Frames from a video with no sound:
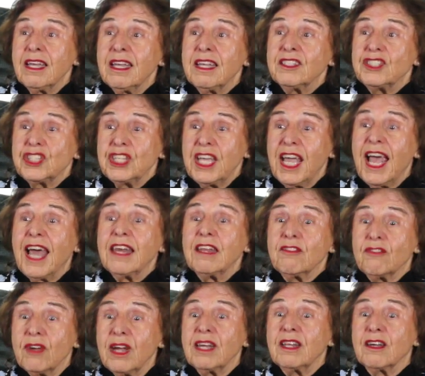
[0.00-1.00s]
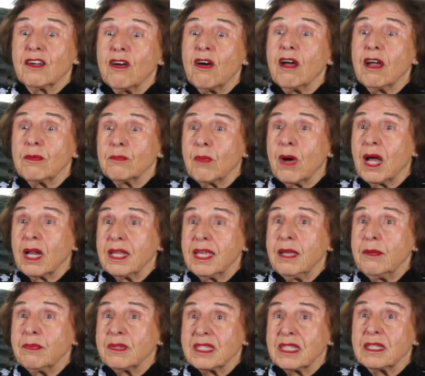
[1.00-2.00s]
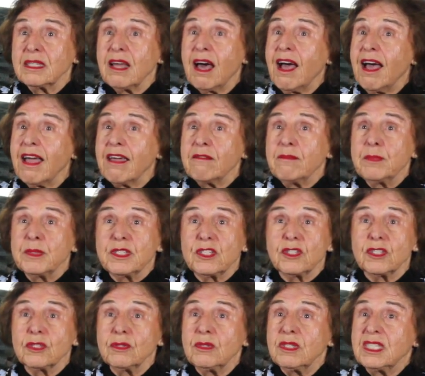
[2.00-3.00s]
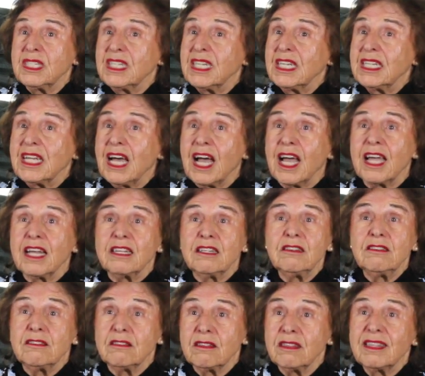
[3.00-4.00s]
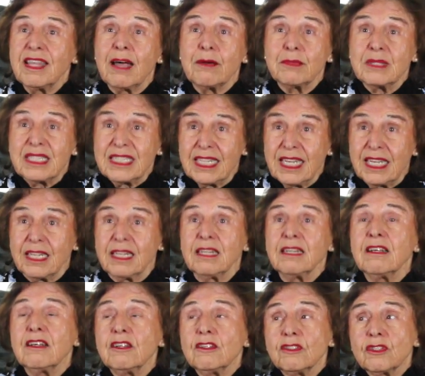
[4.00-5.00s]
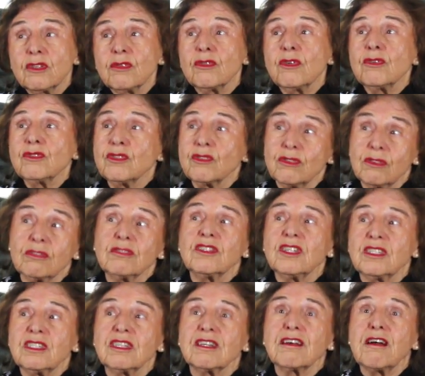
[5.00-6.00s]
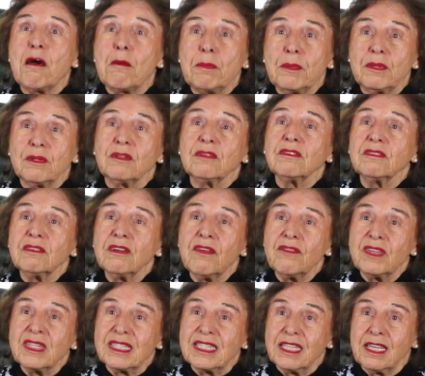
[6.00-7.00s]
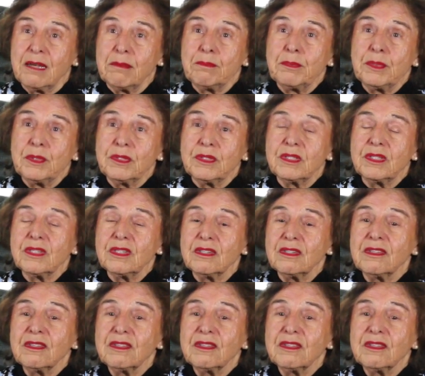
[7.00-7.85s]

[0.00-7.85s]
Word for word: she had a credit card while he was alive, but as soon as he died, that was it. So those are just a couple of examples.